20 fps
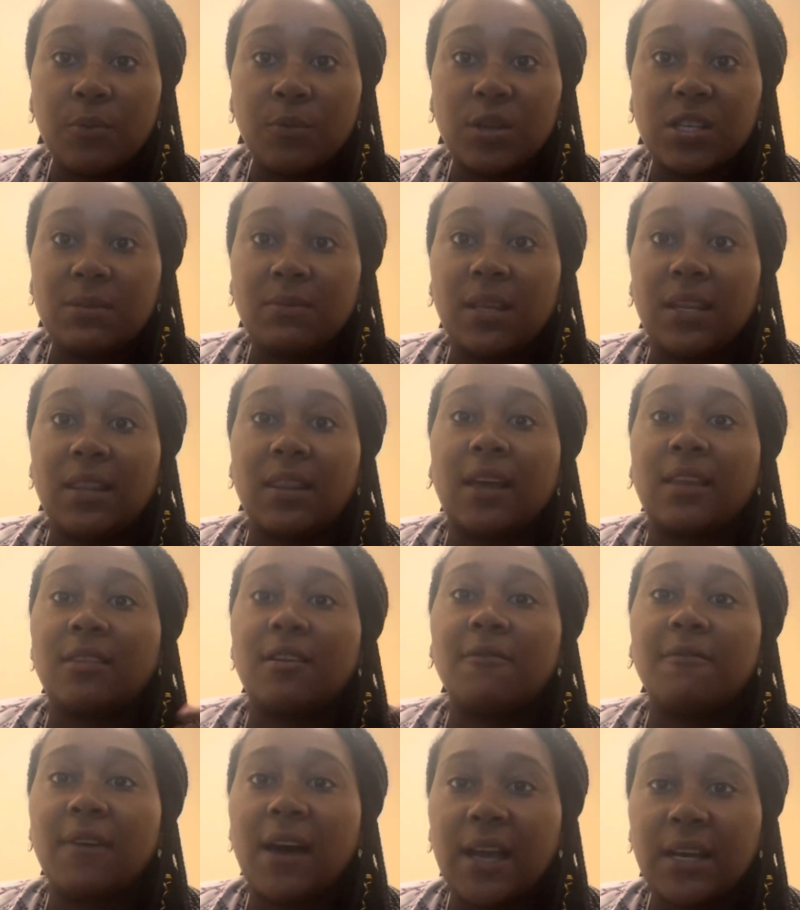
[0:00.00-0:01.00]
which means like their
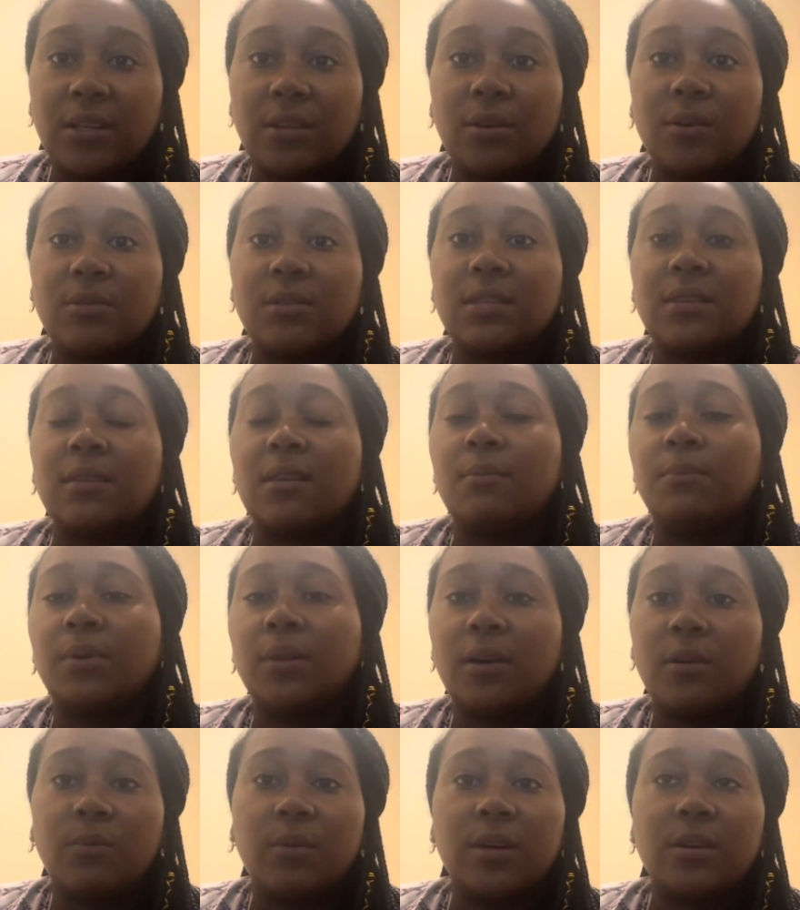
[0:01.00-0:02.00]
vitals and their
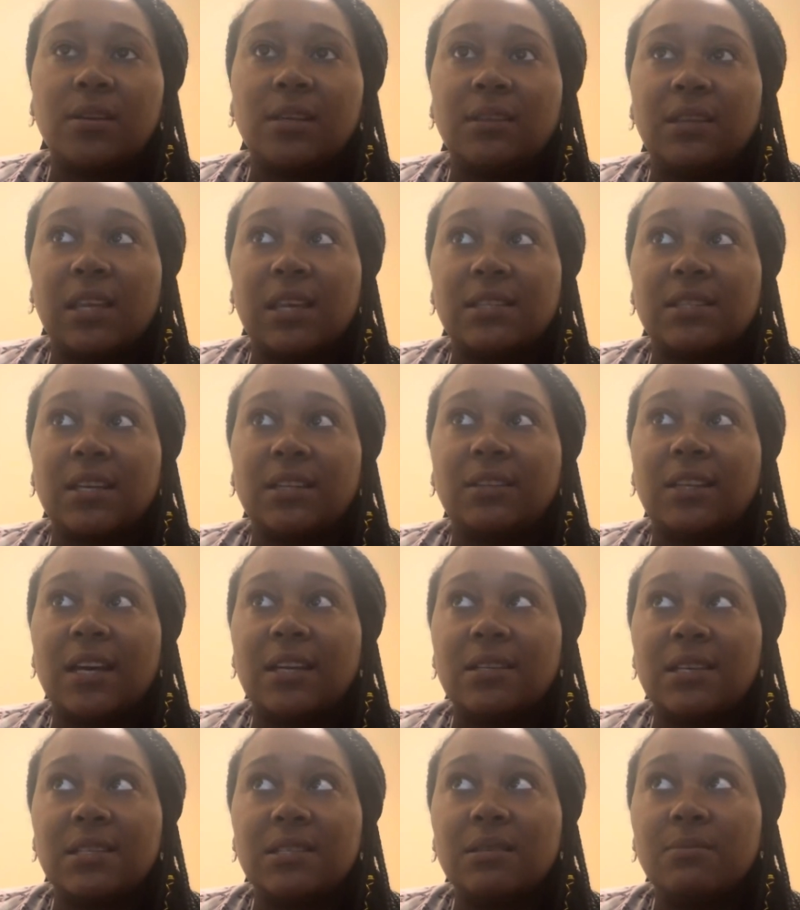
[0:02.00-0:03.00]
blood work and things like that
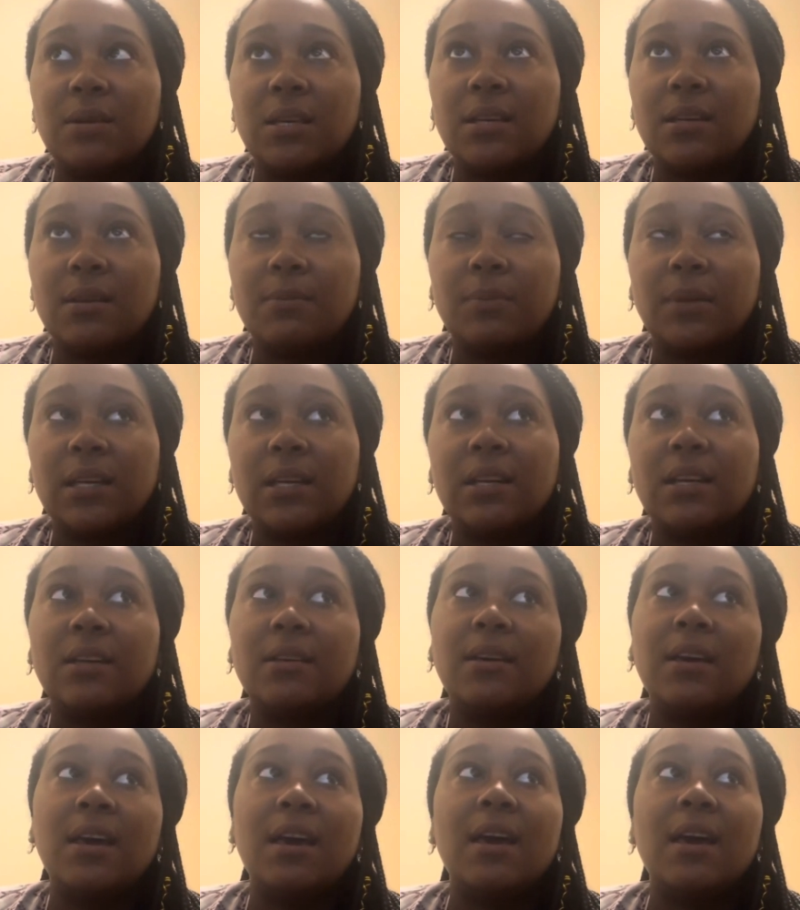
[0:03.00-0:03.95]
need to be completed,